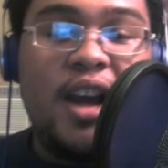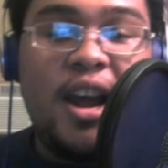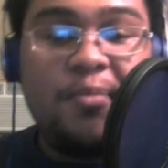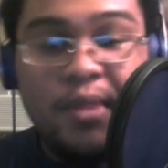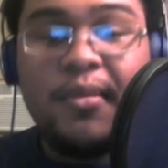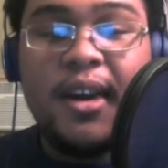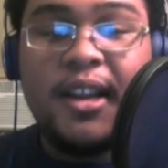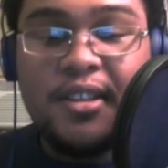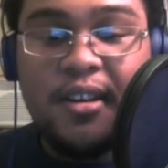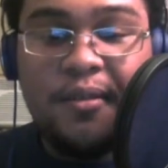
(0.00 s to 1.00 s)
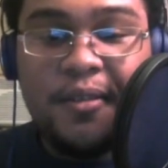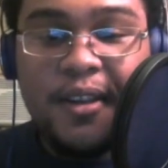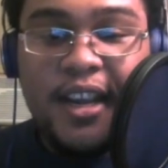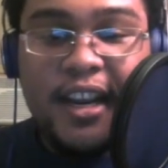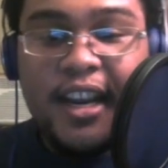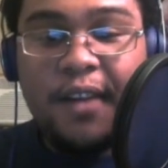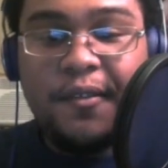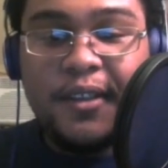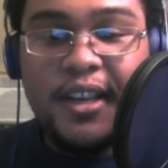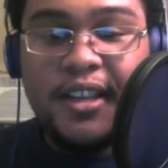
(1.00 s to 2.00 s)
put my stuff and
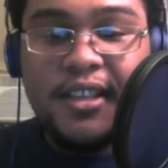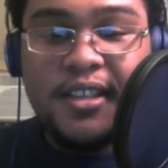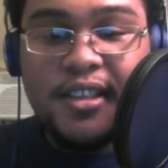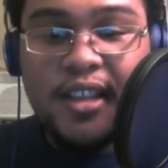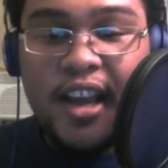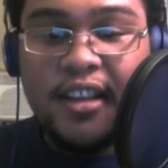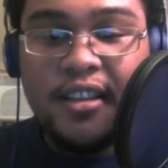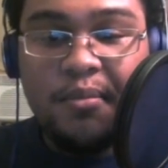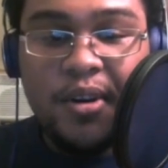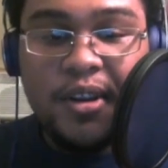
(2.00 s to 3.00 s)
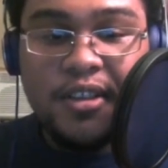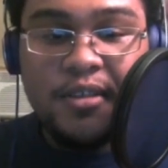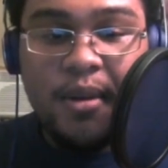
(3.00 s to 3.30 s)
carefully slide the book into my